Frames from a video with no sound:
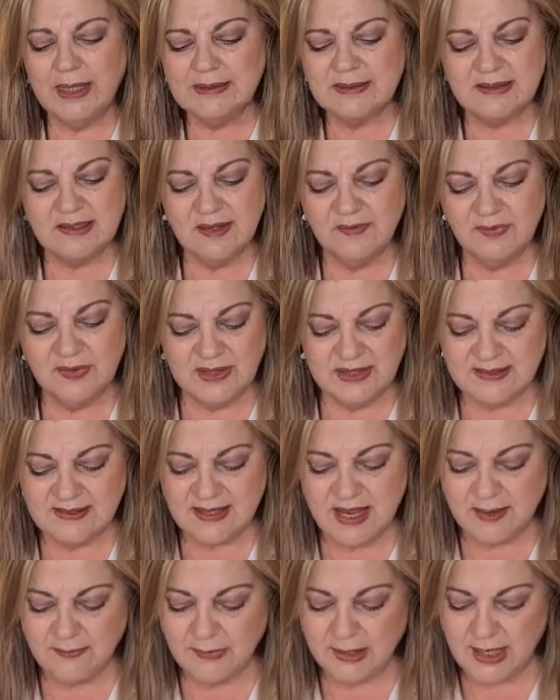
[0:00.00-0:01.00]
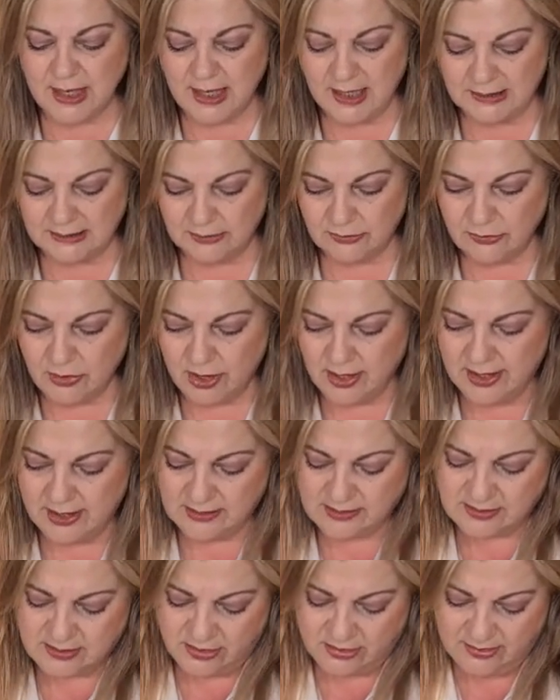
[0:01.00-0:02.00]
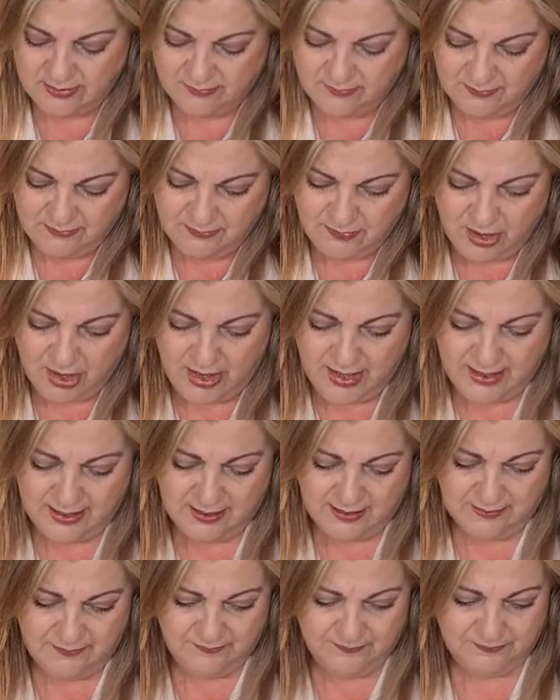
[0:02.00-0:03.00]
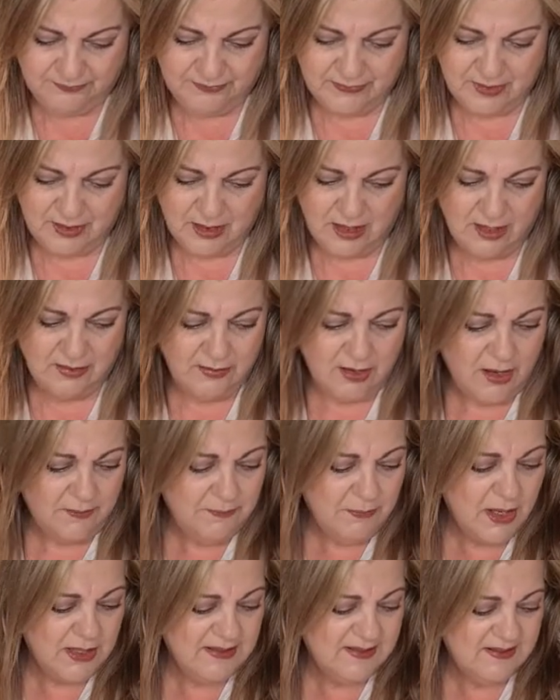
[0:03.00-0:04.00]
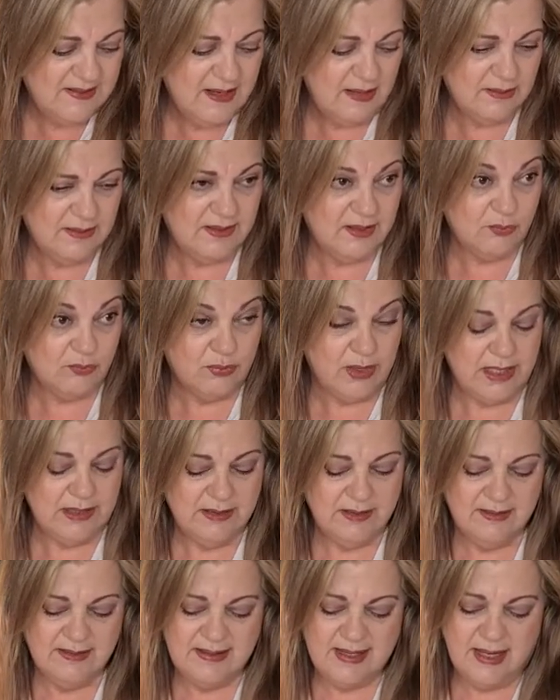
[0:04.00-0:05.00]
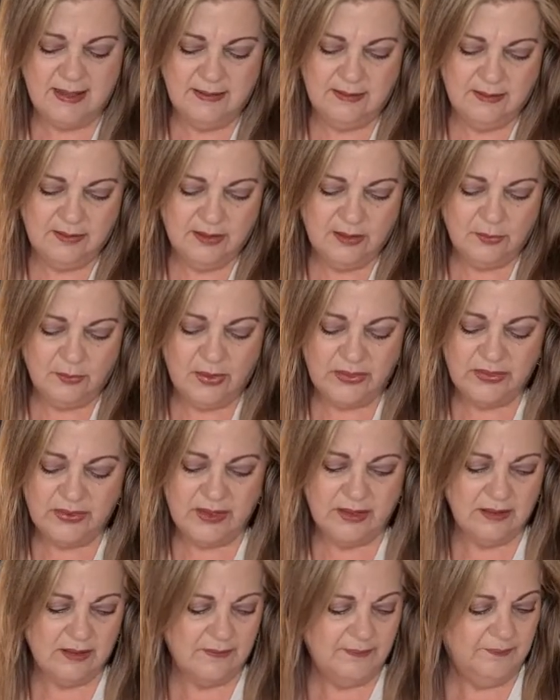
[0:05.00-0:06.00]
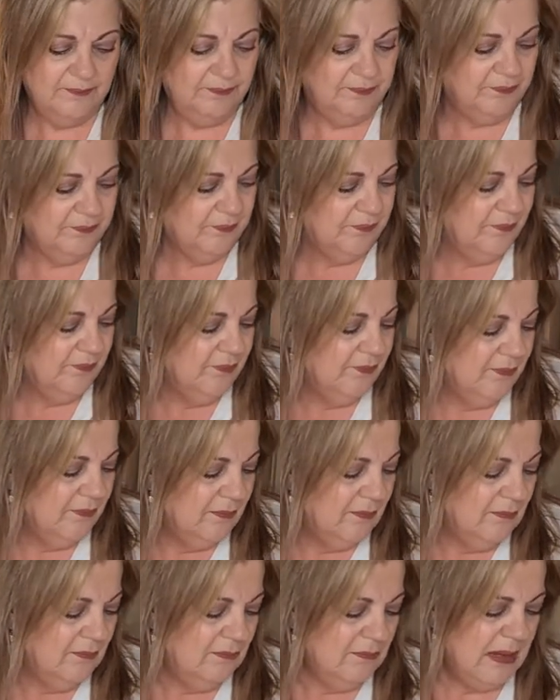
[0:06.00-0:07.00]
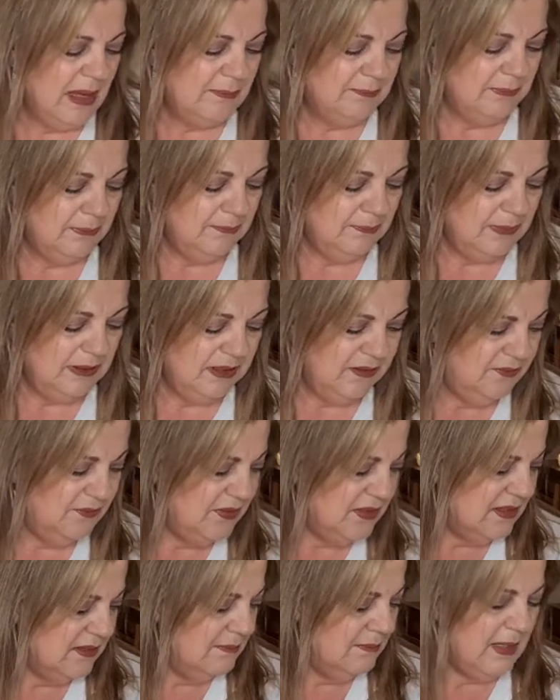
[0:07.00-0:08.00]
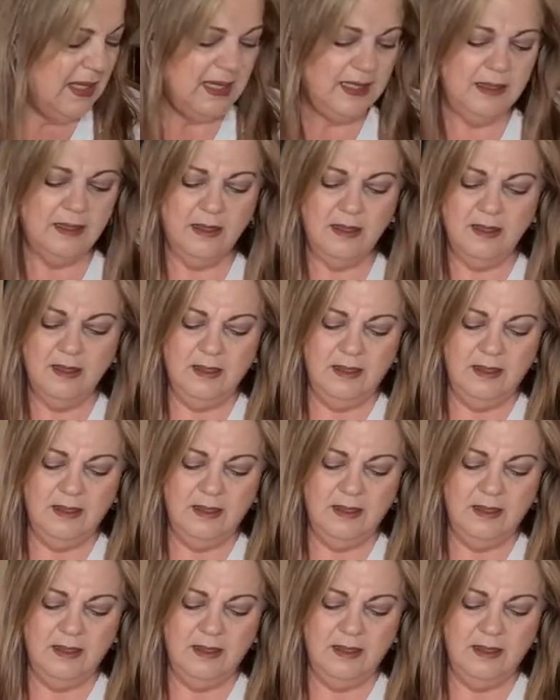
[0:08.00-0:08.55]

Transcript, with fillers: It's even the same color as I, my I, I, uh, my set's a red set, the one that mum gifted me.